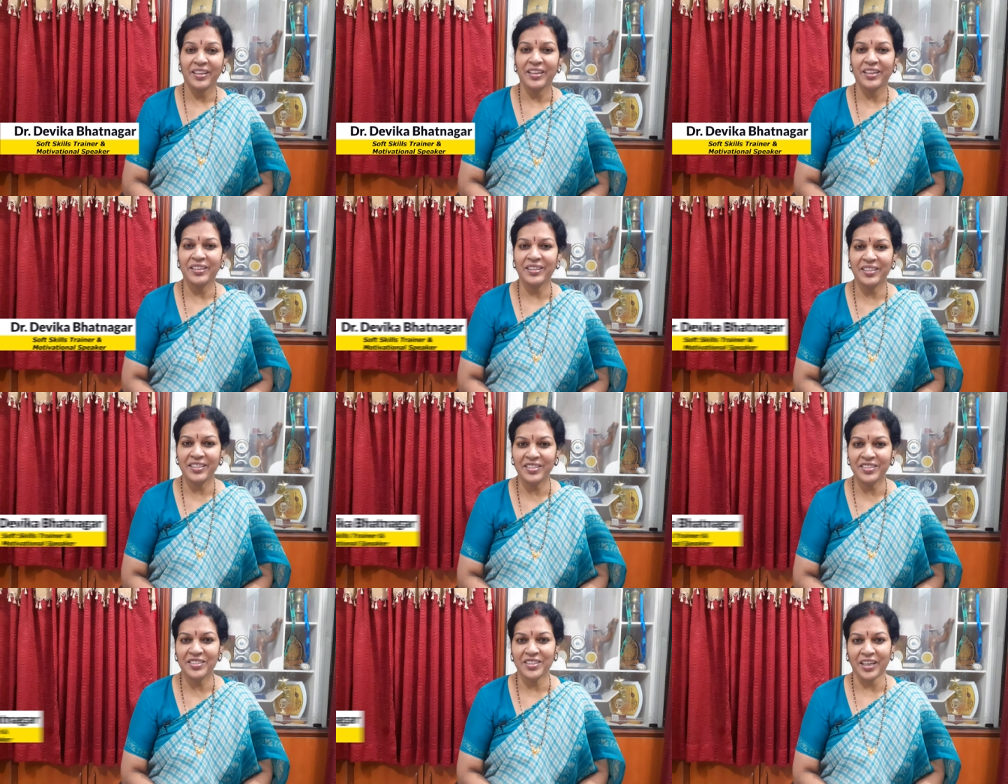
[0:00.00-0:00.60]
In
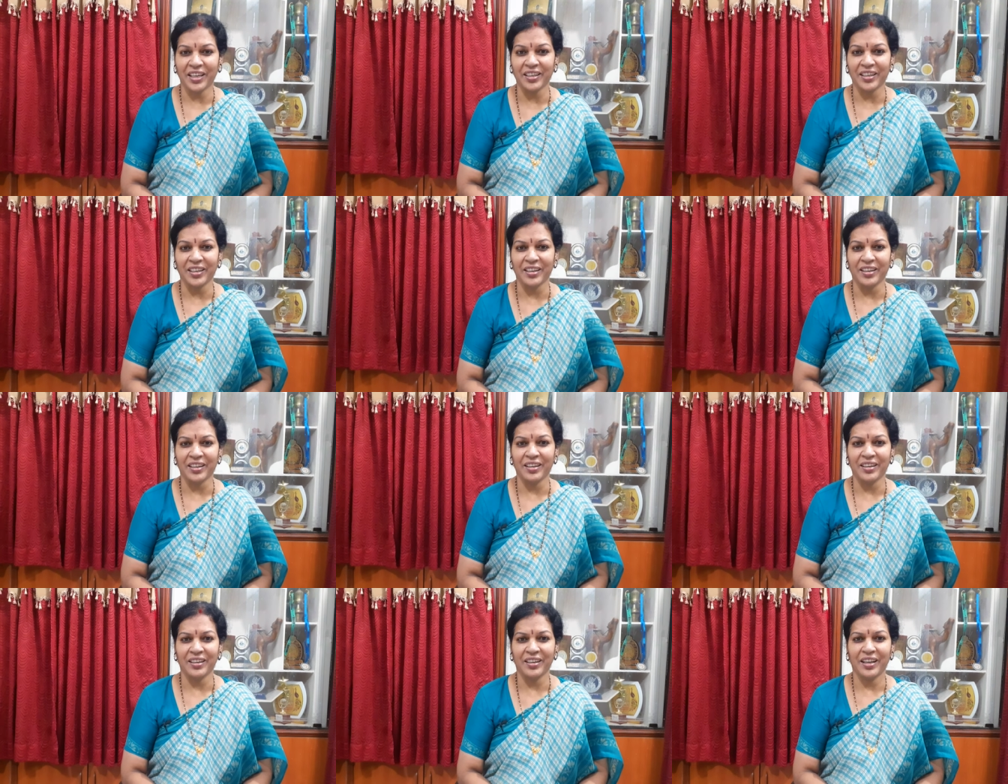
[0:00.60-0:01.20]
this channel,
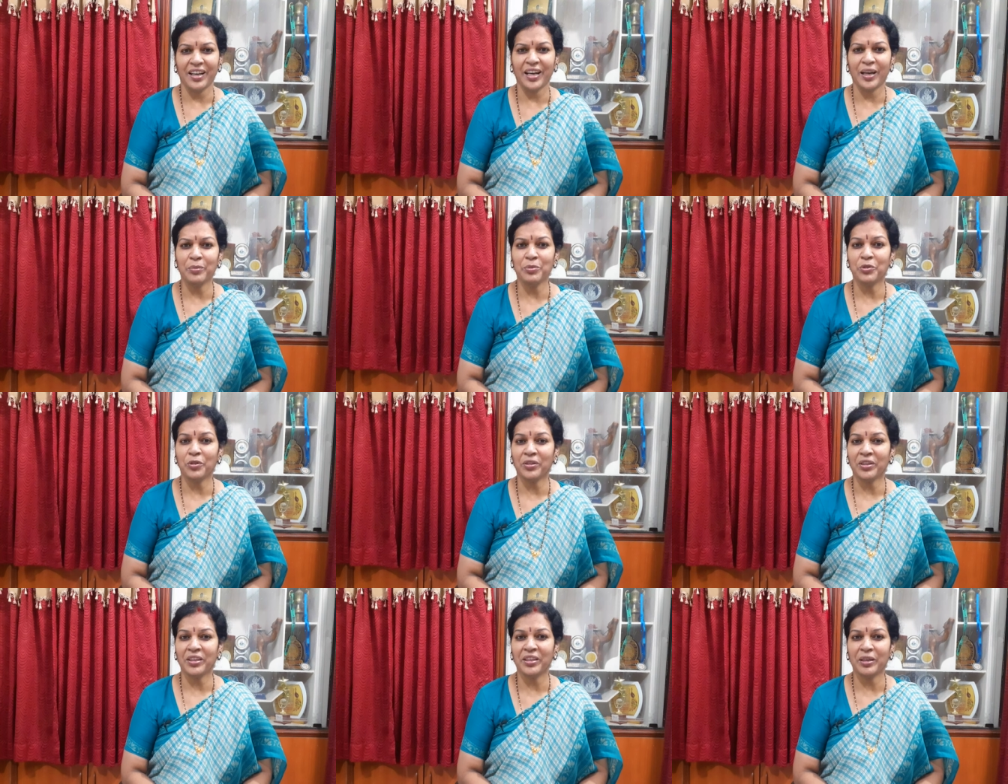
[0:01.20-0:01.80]
I am
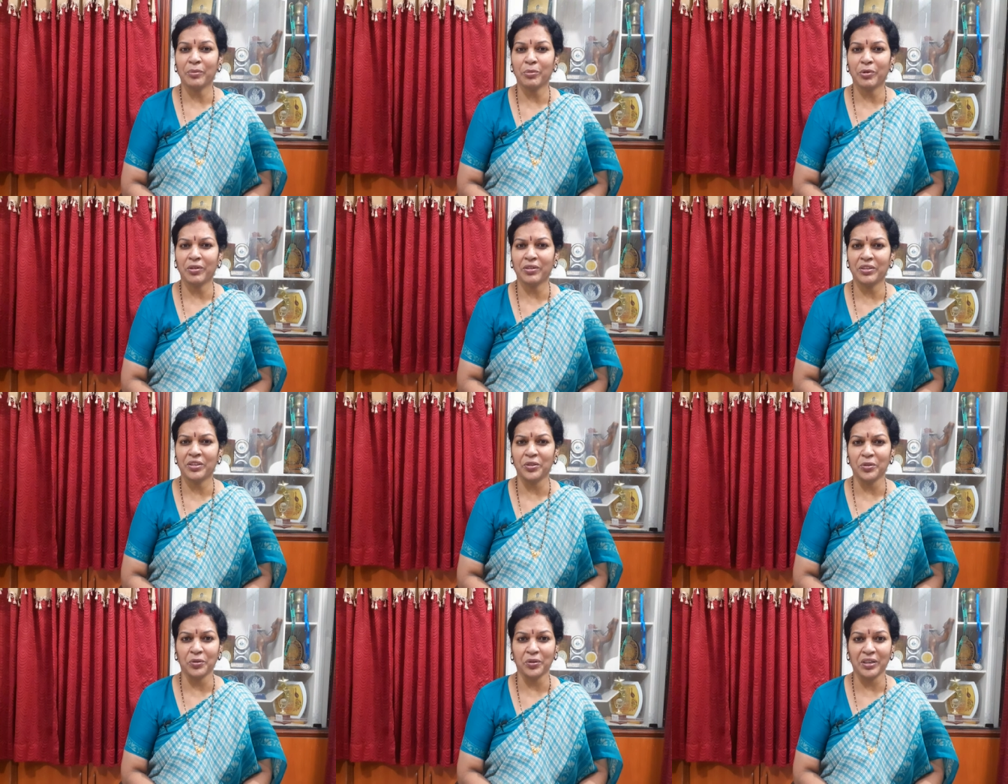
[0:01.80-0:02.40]
talking
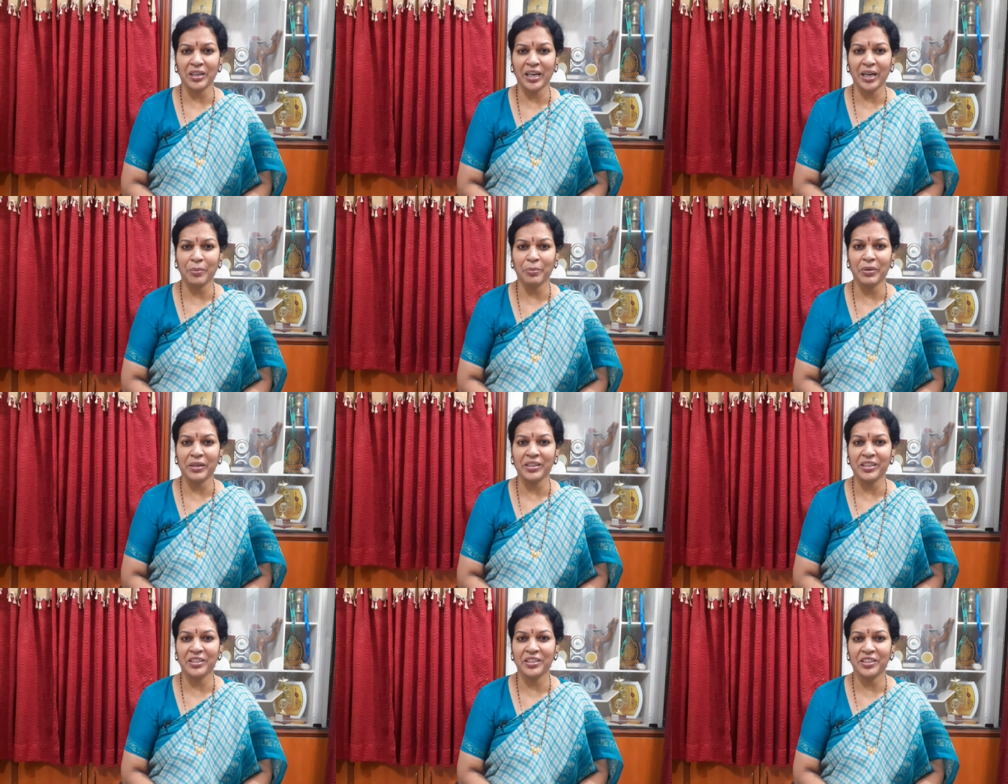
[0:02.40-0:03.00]
about yoga,
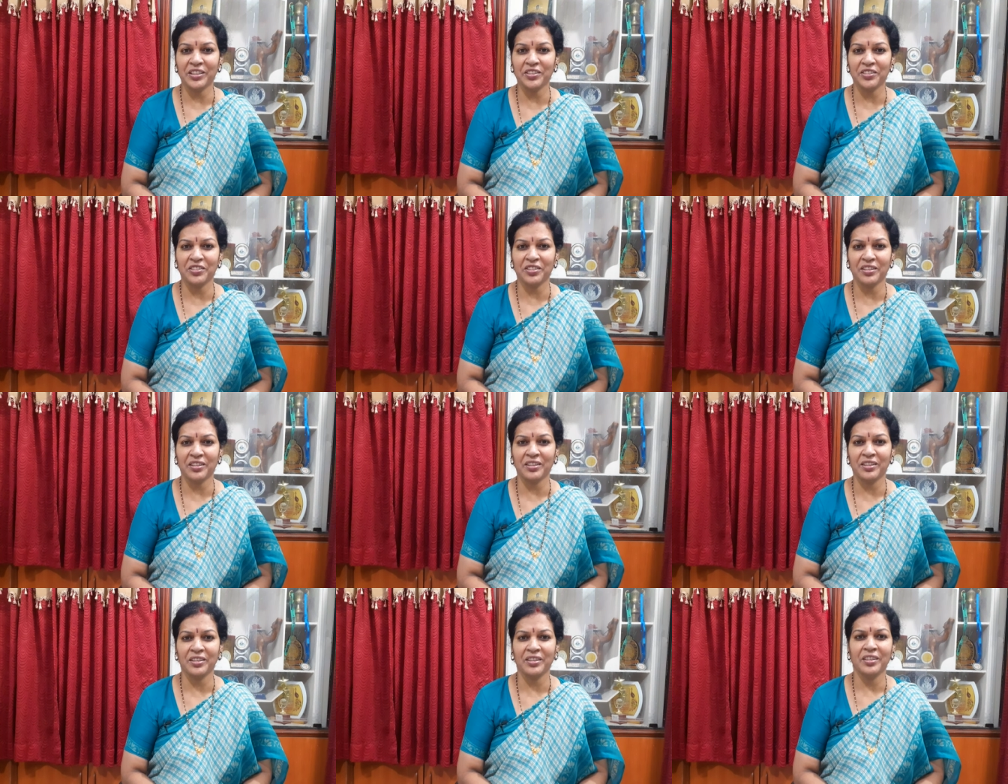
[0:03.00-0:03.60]

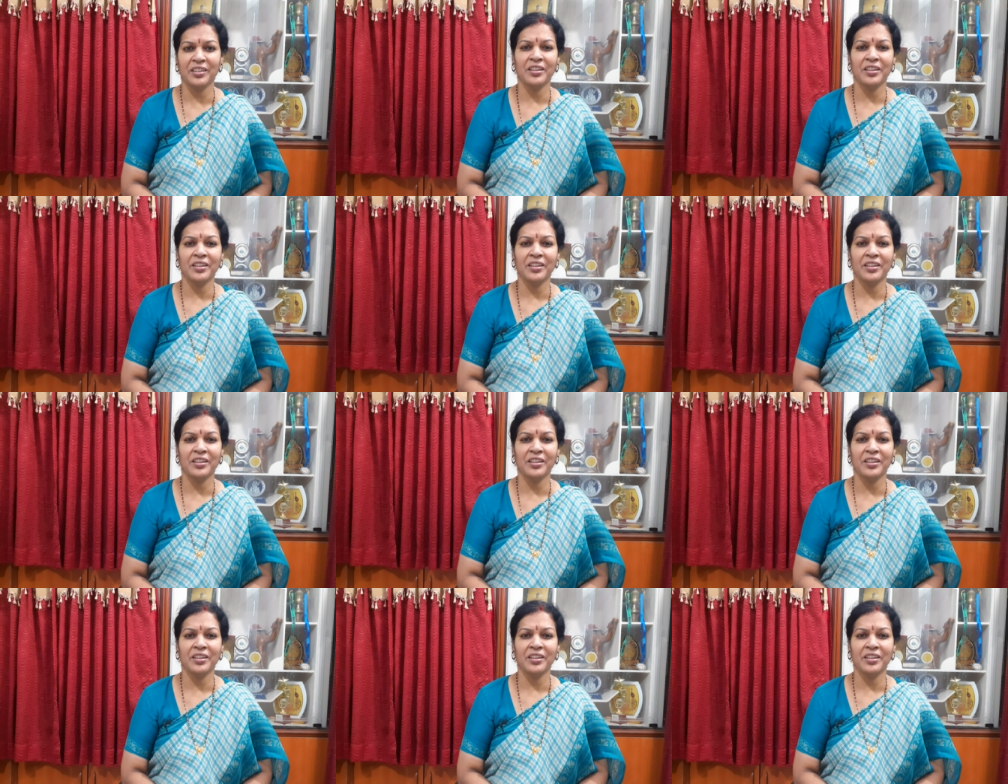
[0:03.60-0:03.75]
meditation,